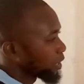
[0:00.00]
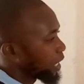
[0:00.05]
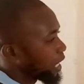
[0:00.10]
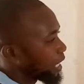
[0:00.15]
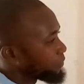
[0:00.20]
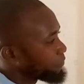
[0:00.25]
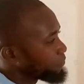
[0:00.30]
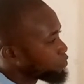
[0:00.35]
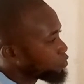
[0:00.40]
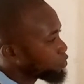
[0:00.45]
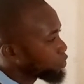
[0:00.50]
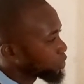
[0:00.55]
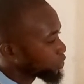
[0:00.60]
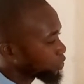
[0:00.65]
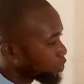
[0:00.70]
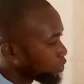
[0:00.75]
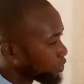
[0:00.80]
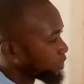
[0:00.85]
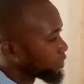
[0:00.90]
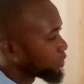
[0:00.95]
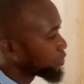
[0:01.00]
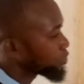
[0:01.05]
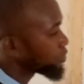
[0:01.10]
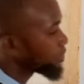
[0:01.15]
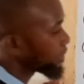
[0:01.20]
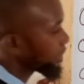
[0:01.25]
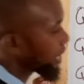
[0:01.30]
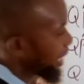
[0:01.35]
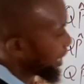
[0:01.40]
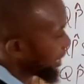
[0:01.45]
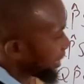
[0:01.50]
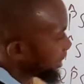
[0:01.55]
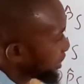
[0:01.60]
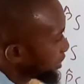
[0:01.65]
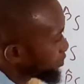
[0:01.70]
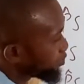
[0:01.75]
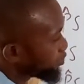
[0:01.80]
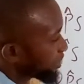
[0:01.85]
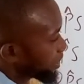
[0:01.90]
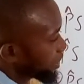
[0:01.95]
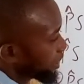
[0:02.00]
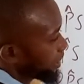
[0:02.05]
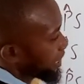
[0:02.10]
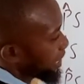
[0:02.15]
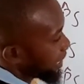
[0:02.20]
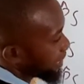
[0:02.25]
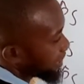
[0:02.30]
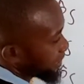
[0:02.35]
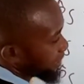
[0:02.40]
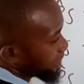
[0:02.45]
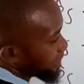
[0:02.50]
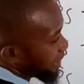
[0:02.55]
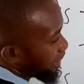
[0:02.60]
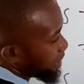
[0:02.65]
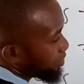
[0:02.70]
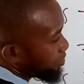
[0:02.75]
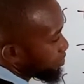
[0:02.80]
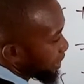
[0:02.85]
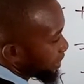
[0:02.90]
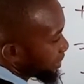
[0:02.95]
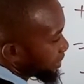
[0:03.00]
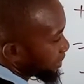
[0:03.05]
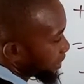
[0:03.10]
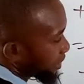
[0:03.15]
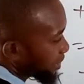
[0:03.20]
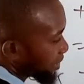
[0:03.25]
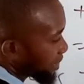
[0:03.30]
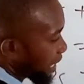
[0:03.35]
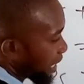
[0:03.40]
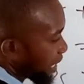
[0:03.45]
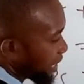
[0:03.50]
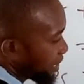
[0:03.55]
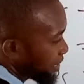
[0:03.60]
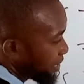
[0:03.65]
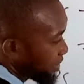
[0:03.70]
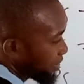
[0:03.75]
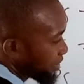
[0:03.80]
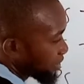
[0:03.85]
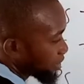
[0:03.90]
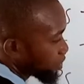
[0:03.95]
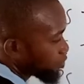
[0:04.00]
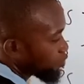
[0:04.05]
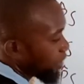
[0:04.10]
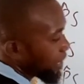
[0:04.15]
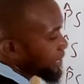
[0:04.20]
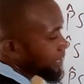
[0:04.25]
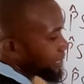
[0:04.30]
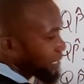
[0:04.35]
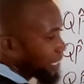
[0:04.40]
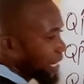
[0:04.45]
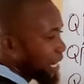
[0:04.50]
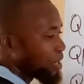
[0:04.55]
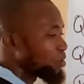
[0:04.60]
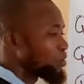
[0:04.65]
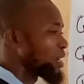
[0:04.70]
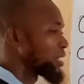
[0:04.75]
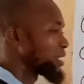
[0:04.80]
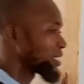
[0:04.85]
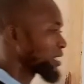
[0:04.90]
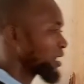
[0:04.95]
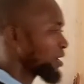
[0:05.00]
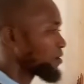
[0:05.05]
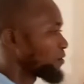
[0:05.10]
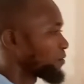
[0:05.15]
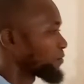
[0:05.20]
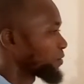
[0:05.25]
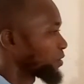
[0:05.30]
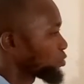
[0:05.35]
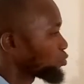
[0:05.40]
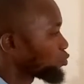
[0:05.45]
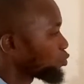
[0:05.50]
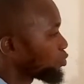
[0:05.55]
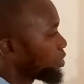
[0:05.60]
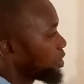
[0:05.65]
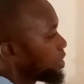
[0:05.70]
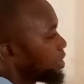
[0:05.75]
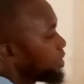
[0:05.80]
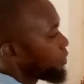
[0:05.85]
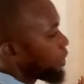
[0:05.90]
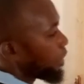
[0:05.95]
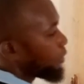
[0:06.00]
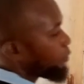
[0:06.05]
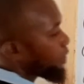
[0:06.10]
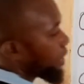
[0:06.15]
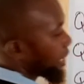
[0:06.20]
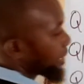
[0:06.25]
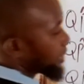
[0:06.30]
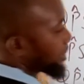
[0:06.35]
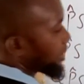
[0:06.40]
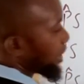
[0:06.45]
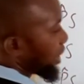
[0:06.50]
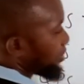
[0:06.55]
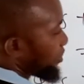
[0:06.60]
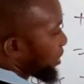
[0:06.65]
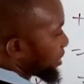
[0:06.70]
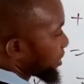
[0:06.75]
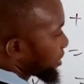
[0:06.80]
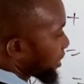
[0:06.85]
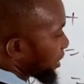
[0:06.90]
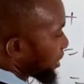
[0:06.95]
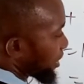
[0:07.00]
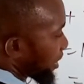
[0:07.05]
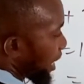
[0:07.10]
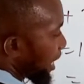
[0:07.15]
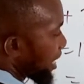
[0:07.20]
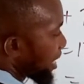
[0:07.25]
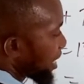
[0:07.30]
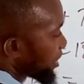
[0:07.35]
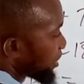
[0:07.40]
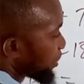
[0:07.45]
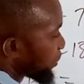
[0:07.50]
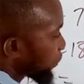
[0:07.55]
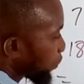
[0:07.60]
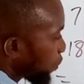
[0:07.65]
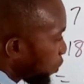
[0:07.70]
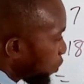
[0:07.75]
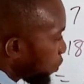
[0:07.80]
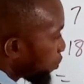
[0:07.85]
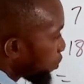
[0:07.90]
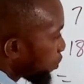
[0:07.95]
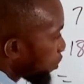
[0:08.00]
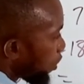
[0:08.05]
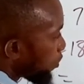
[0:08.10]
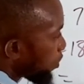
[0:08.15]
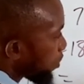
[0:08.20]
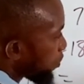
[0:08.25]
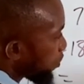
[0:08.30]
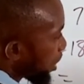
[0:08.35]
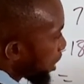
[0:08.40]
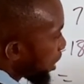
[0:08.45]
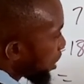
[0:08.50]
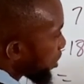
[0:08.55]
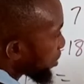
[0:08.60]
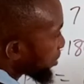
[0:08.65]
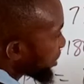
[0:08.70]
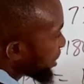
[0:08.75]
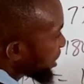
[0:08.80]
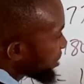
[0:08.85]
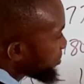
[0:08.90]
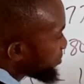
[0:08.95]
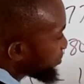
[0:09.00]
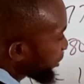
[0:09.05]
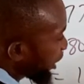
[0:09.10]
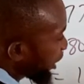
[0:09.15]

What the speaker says: focus on. So in that case, we say that this angle at the center is twice the angle at the circumference. So we can say angle at the center here is O, or what we can name